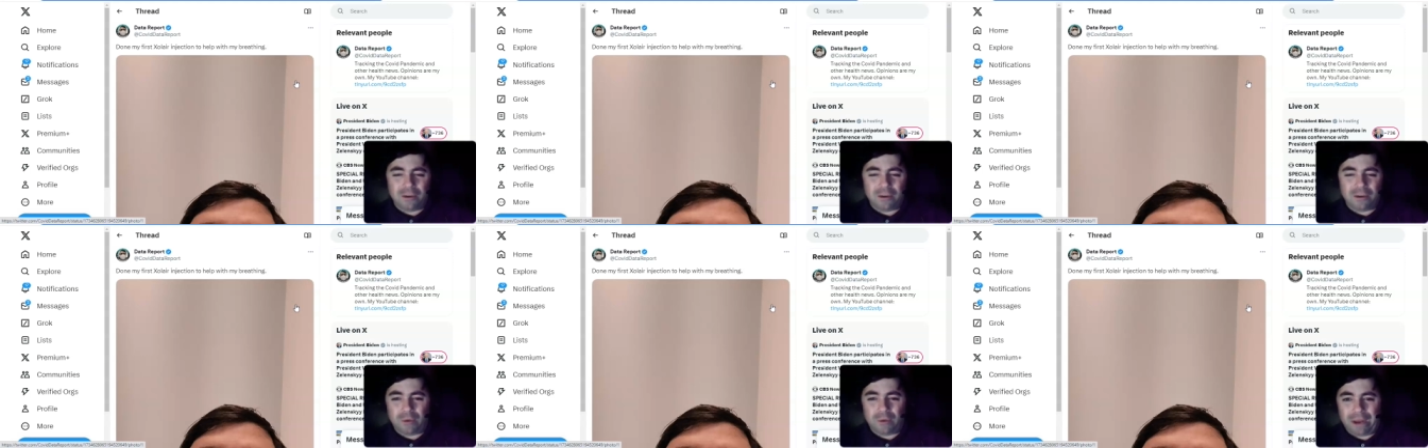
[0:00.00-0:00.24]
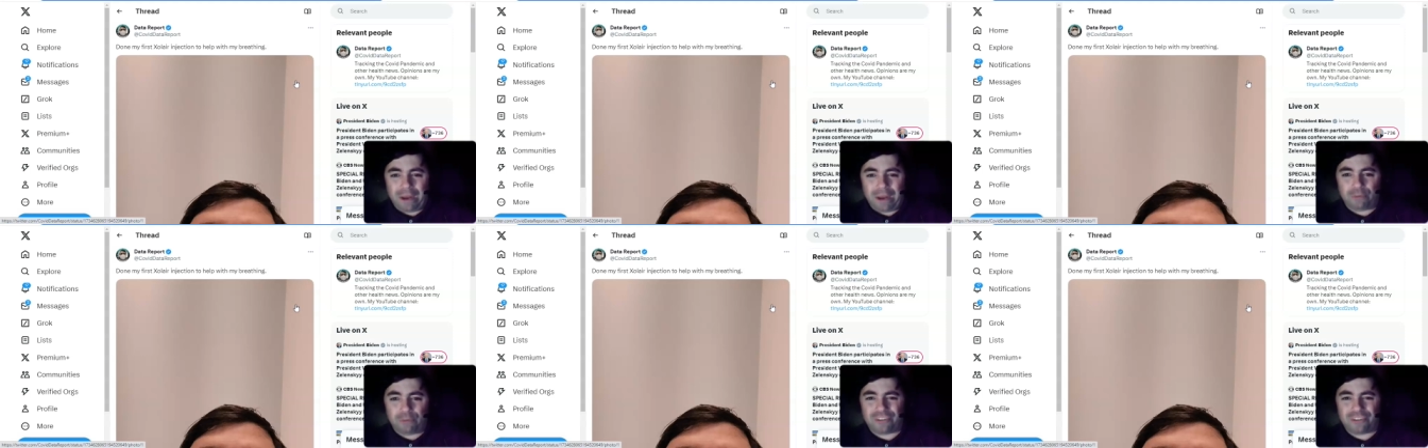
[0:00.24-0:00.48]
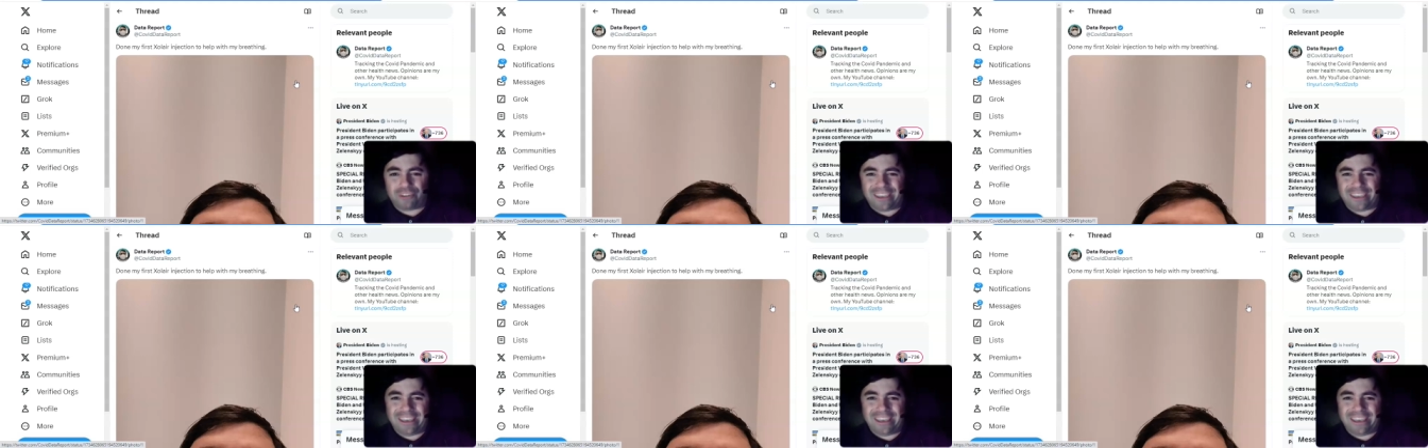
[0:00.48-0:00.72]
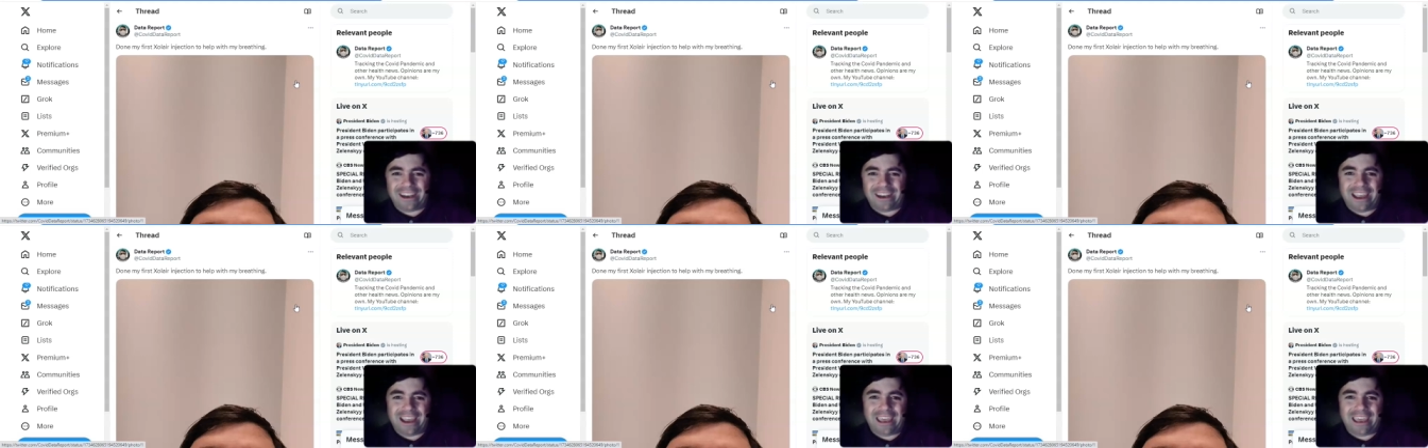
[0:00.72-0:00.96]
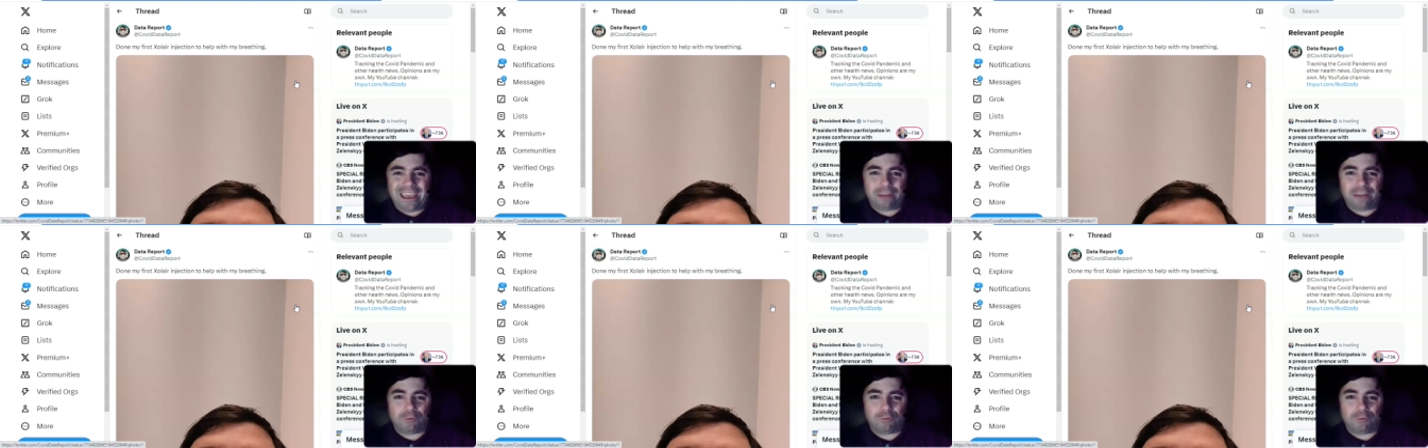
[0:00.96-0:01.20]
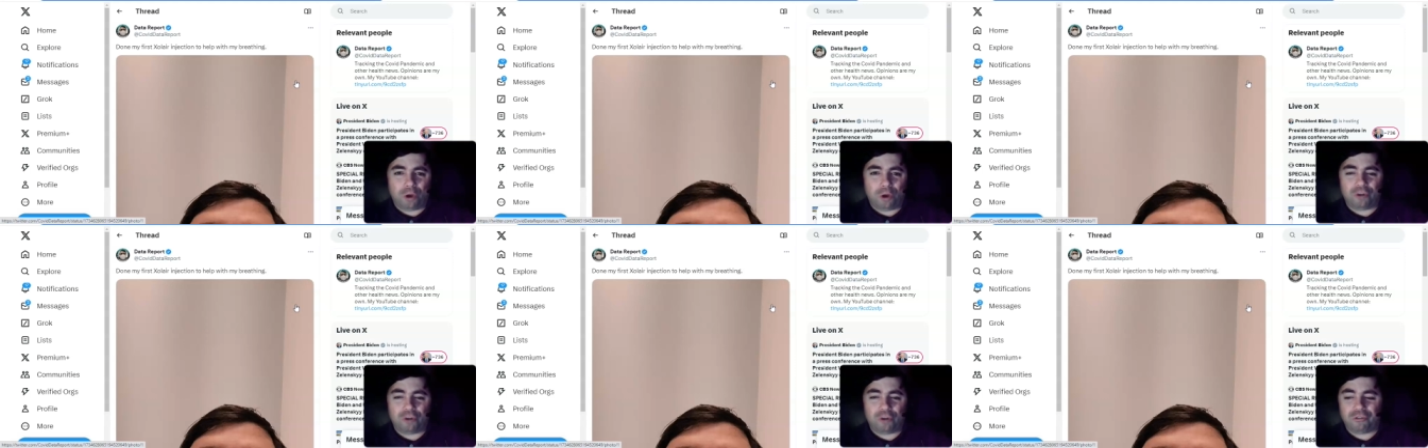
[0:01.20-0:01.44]
when I was a kid I had an
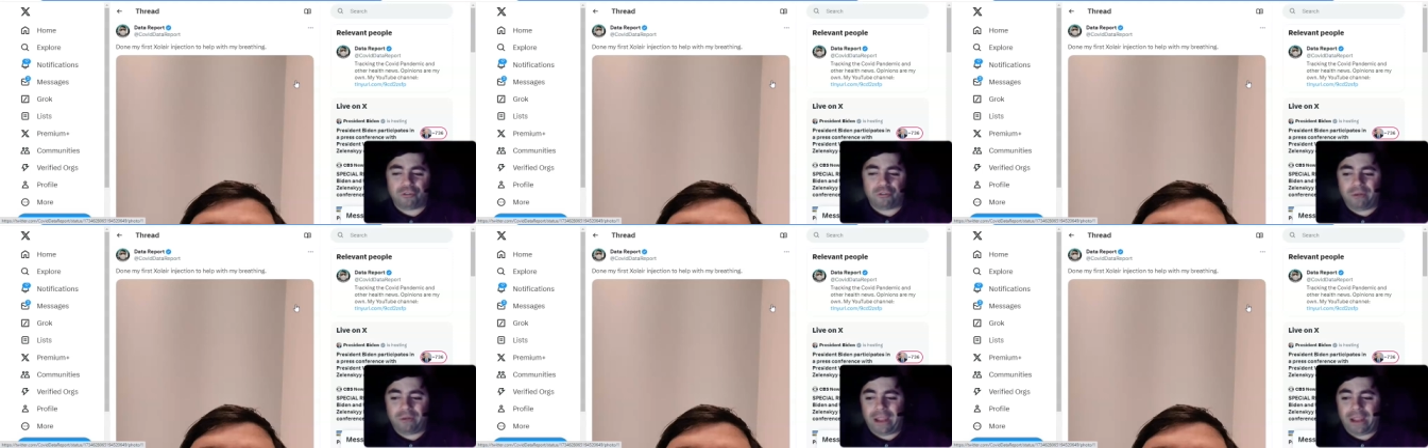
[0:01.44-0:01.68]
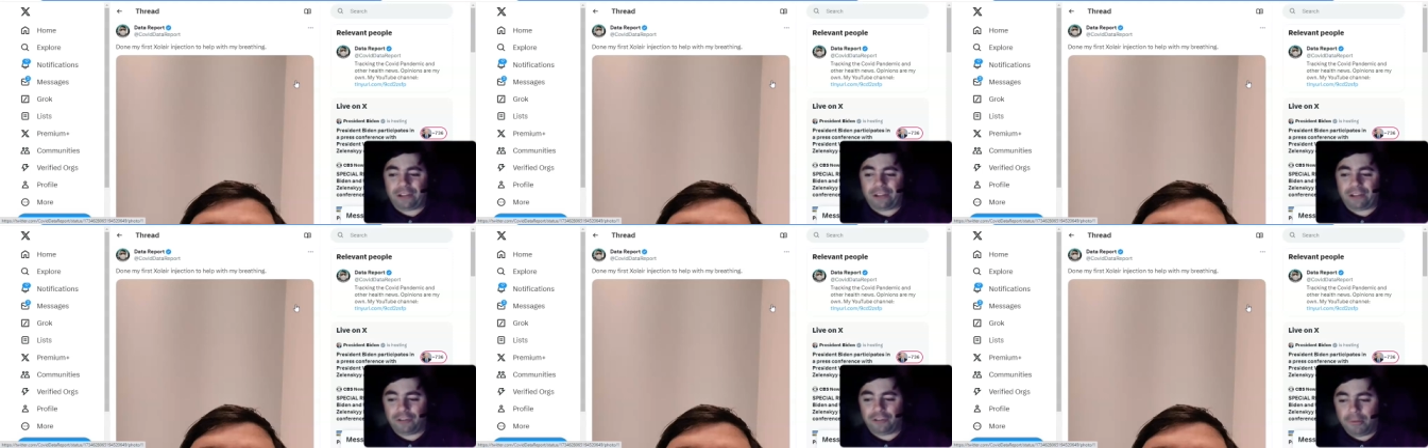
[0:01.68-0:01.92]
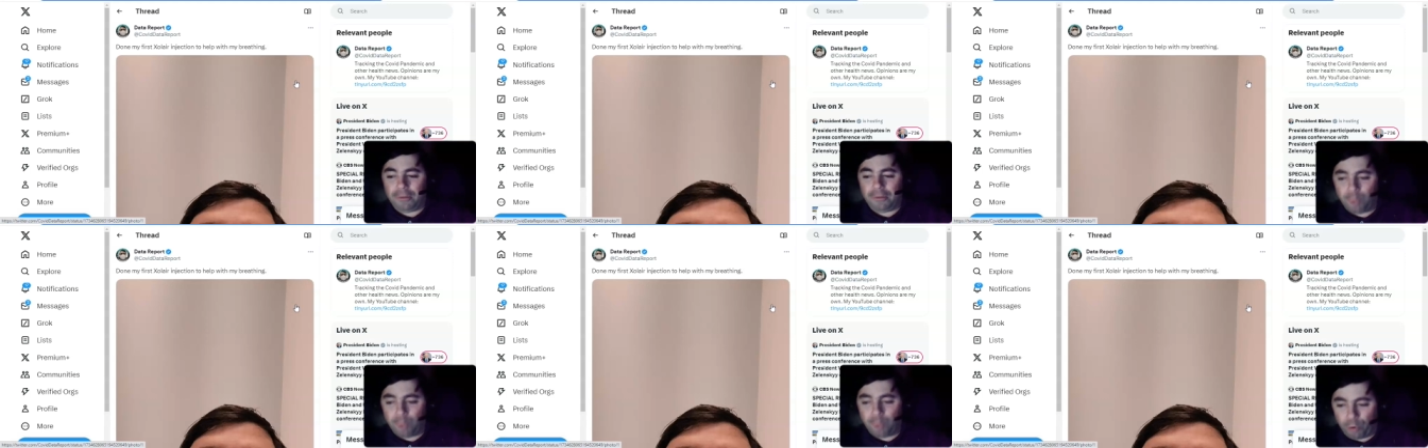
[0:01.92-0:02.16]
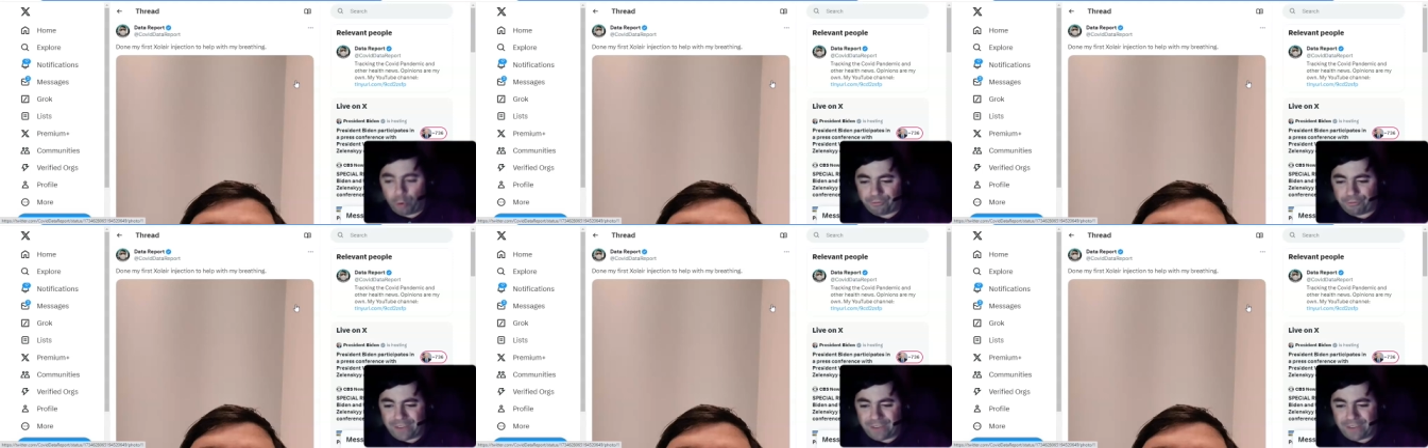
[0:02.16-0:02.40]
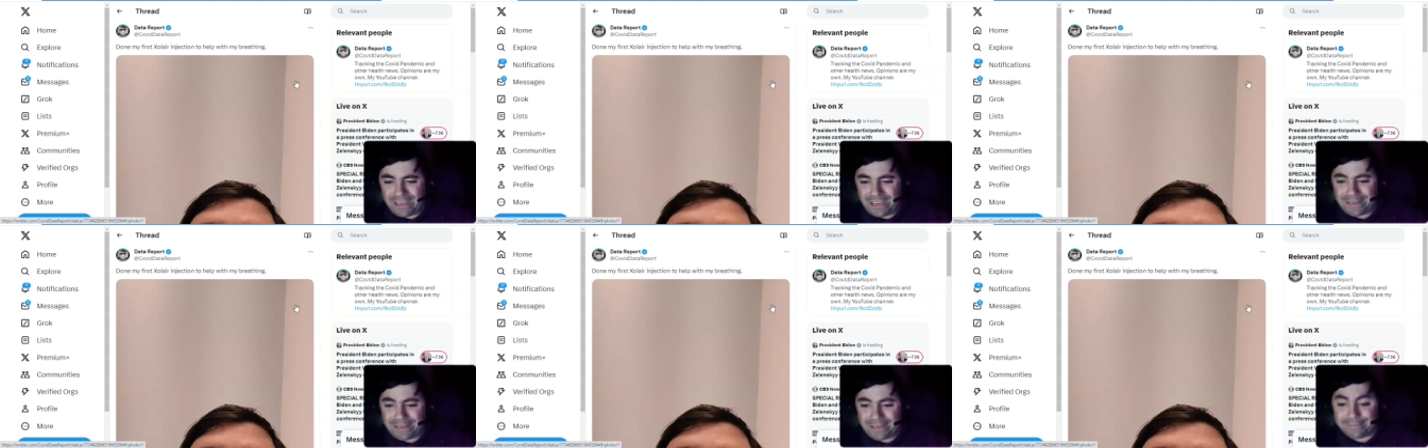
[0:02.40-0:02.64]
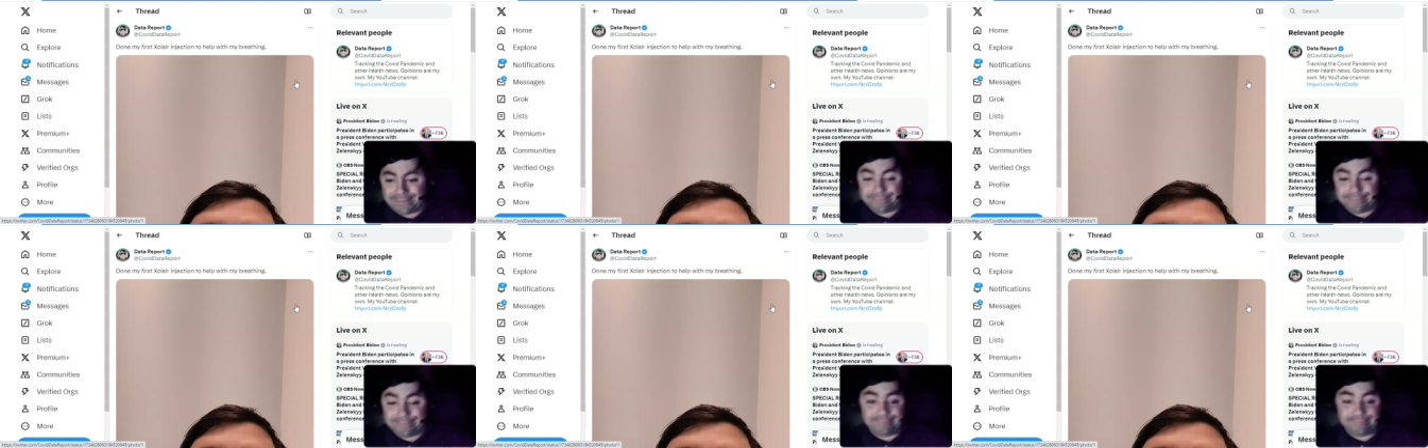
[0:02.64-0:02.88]
allergic reaction to morphine.